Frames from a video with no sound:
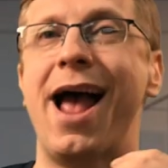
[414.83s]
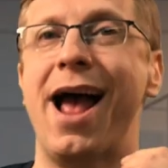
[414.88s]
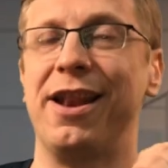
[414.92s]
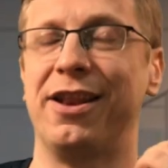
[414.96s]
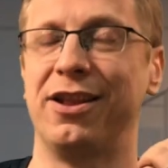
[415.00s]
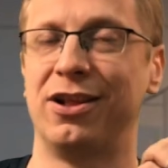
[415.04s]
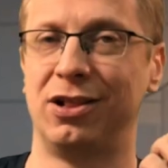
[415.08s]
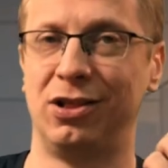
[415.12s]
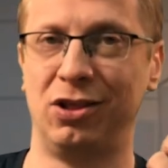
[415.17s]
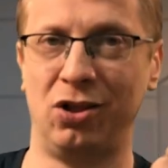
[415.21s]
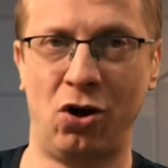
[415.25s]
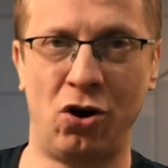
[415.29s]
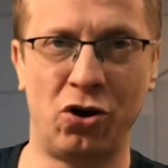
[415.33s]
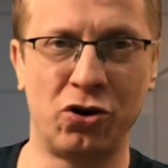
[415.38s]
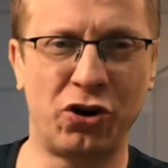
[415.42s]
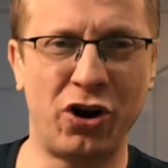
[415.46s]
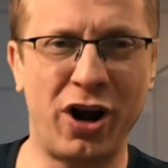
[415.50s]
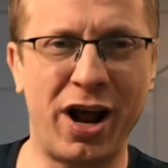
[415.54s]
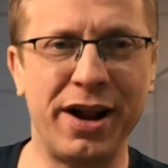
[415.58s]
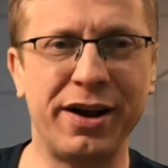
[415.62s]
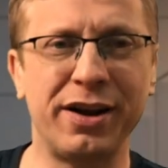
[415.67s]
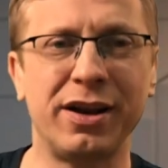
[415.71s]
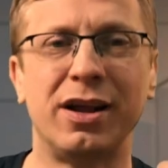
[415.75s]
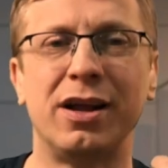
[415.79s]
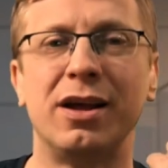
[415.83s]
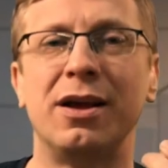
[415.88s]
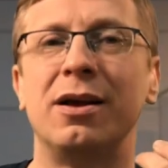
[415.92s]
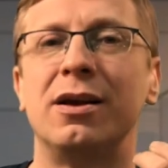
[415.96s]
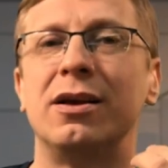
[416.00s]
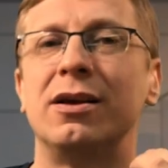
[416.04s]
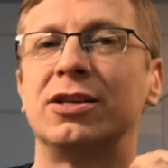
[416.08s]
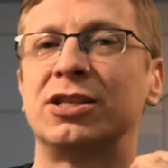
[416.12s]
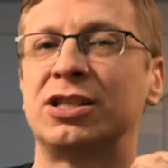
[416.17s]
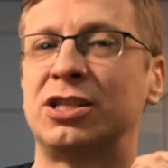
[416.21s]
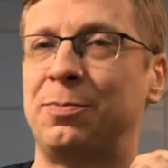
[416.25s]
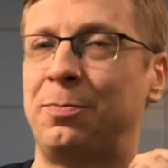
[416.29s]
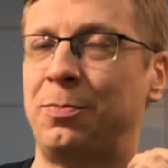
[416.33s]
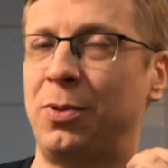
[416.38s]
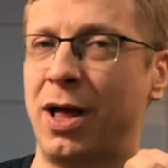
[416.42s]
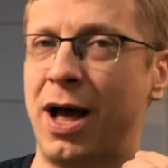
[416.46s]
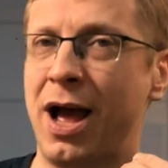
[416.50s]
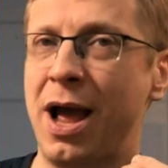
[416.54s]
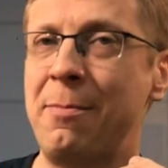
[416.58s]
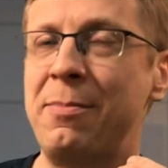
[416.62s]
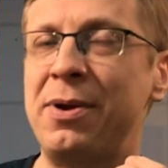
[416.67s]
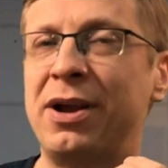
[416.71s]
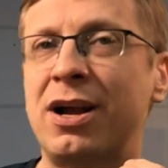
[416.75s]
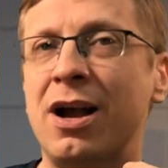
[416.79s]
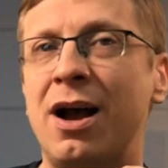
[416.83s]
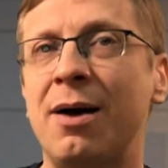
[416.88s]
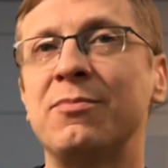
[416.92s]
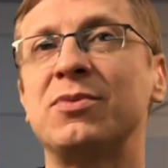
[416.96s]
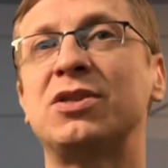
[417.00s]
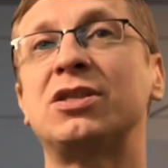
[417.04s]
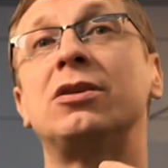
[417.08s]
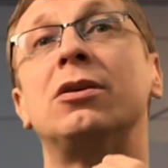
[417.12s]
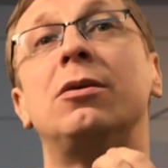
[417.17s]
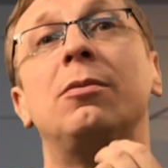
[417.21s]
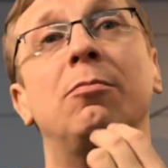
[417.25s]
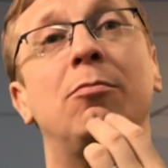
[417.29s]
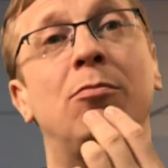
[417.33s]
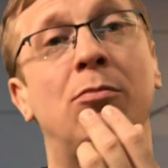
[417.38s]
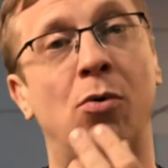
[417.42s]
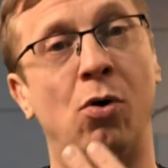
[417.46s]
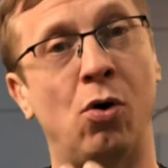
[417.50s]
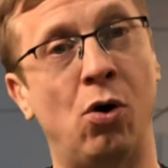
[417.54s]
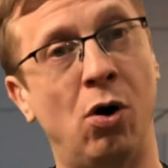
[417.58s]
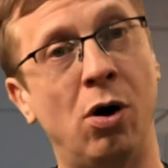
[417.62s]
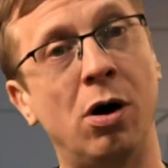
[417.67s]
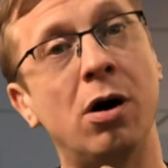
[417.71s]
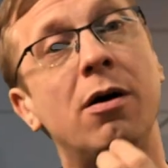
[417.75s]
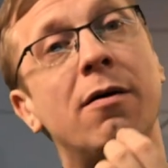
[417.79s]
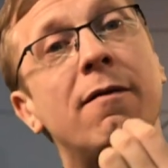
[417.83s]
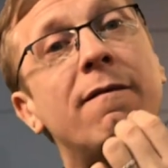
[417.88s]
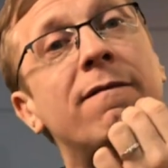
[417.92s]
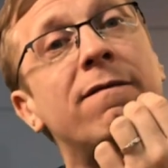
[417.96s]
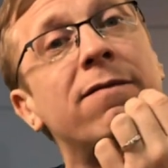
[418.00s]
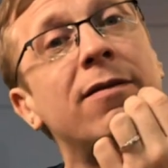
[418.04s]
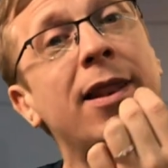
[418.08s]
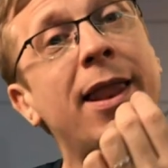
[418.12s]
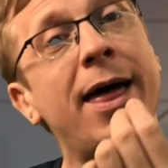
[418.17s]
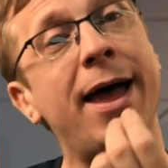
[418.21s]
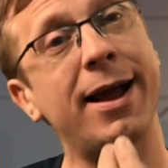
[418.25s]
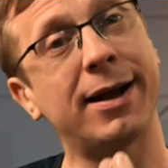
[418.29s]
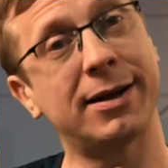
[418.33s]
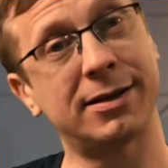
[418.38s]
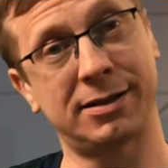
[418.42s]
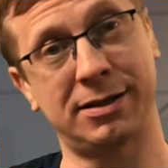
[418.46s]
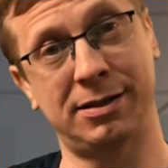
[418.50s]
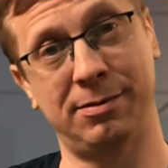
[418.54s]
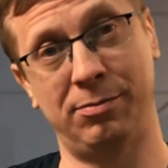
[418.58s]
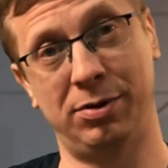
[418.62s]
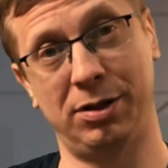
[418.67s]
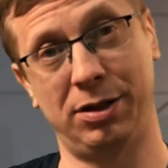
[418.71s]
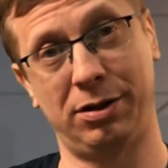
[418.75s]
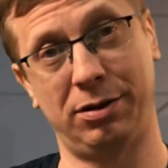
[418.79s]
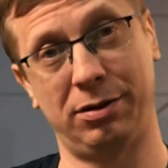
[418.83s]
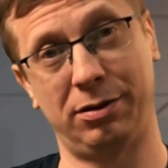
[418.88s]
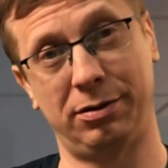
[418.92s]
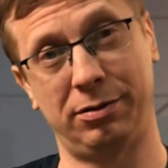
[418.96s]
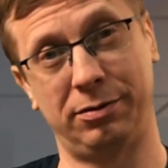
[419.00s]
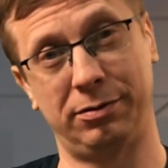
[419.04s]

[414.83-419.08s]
and long run, supply becomes more flexible.